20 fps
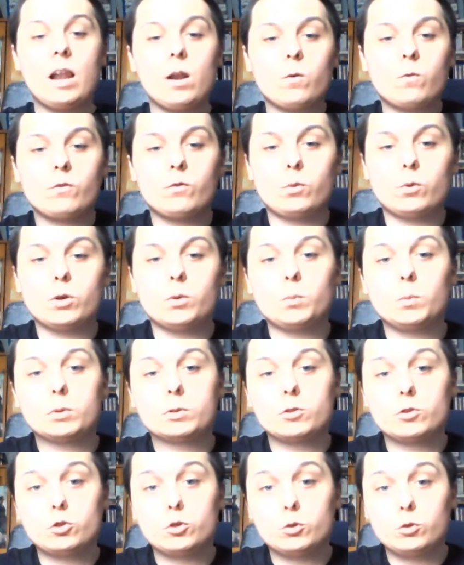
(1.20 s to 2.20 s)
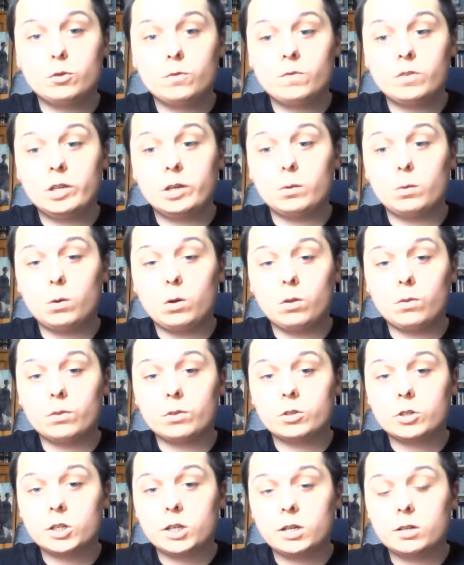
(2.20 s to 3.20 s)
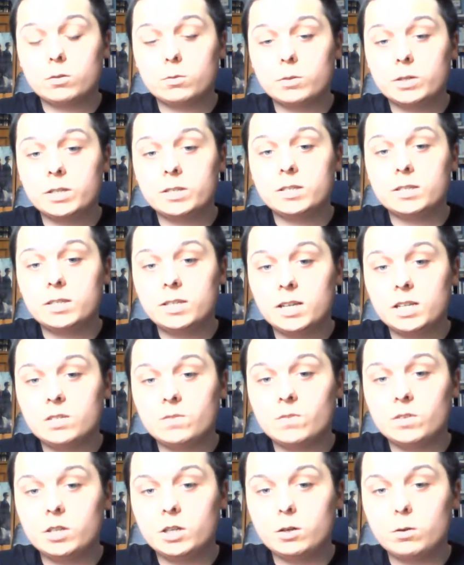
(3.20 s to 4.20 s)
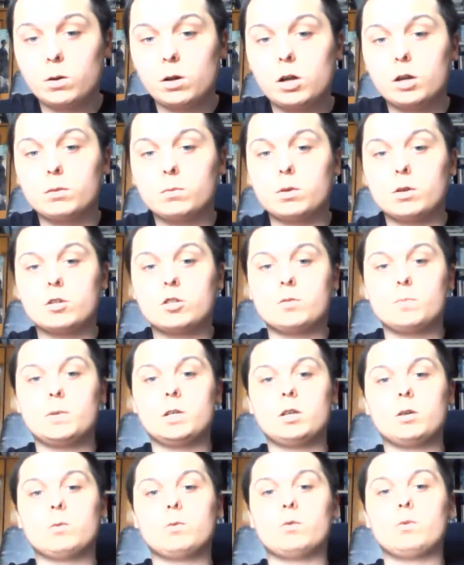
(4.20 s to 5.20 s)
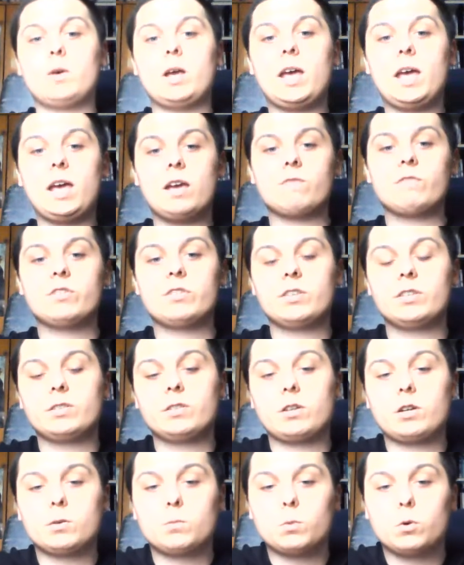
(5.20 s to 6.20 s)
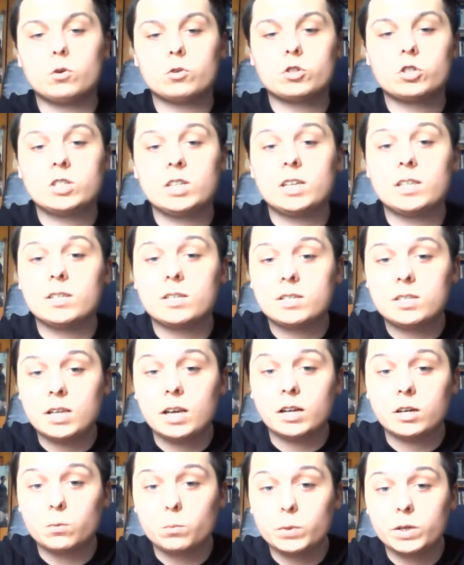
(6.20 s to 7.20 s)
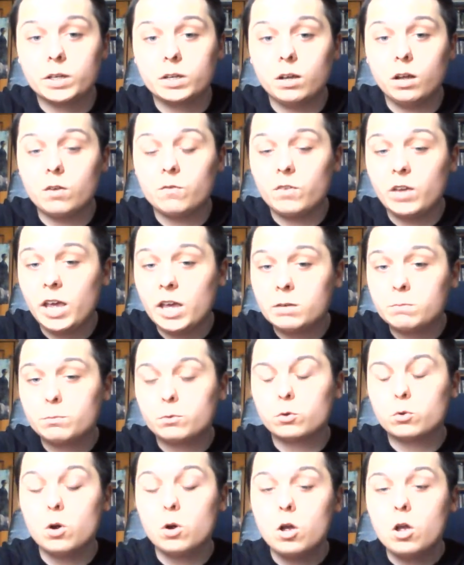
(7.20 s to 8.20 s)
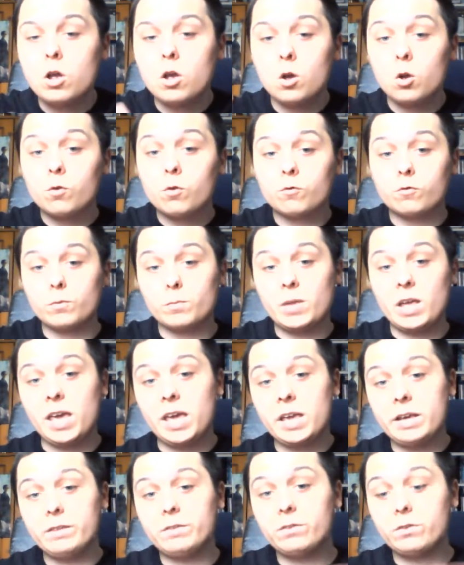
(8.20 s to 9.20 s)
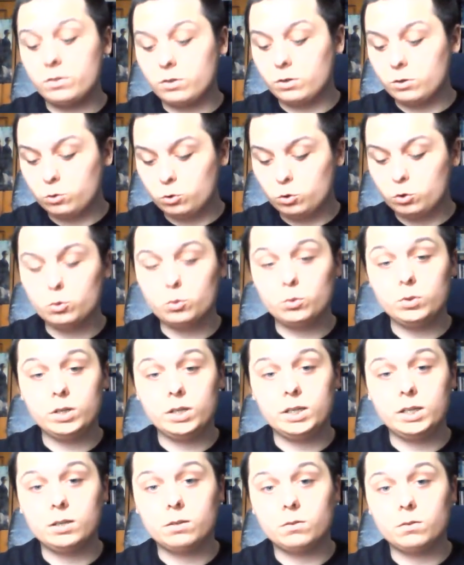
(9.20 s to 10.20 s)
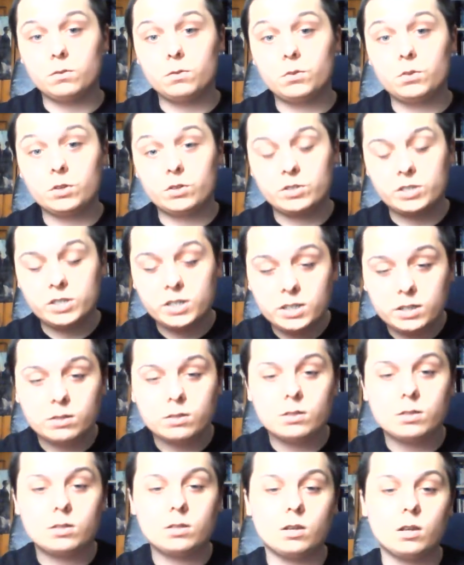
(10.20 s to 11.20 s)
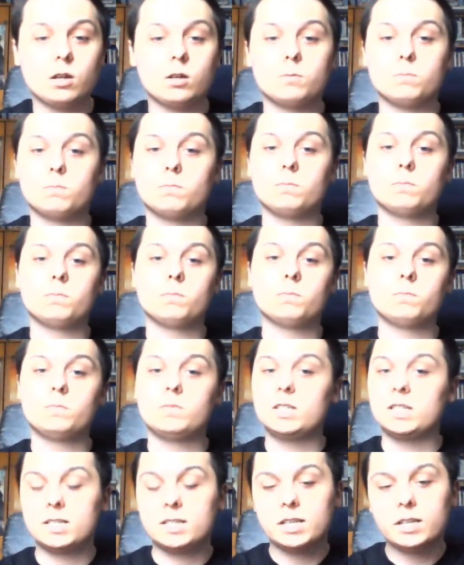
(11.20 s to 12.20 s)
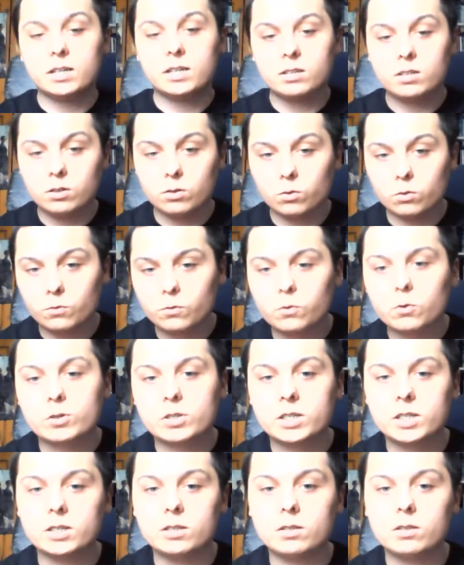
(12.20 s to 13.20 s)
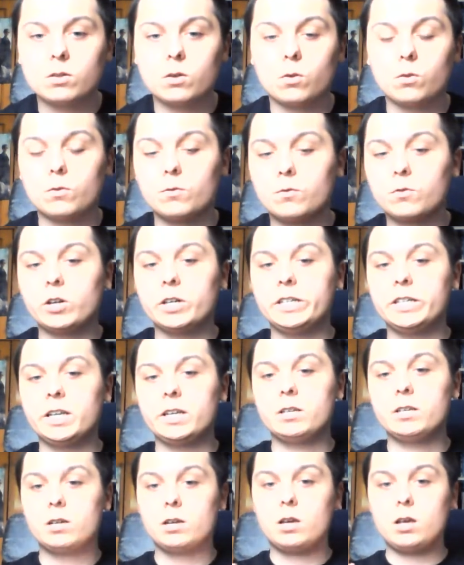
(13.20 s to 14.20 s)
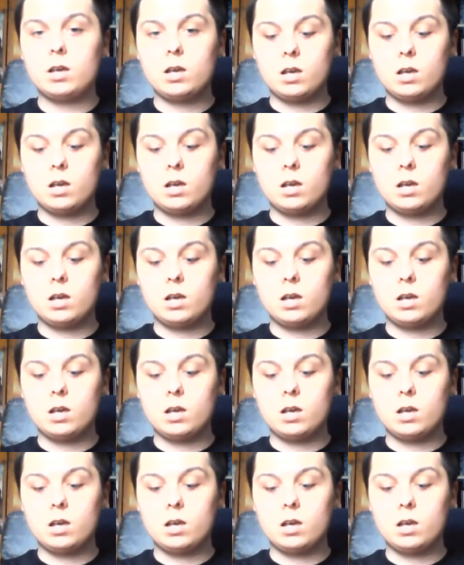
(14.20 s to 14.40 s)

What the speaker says: Hello everyone and welcome to a new video on the channel. In today's video I'm going to be going through everything that I watched in the second week of April from the 8th to the 13th. Didn't see anything on the 14th on the Friday.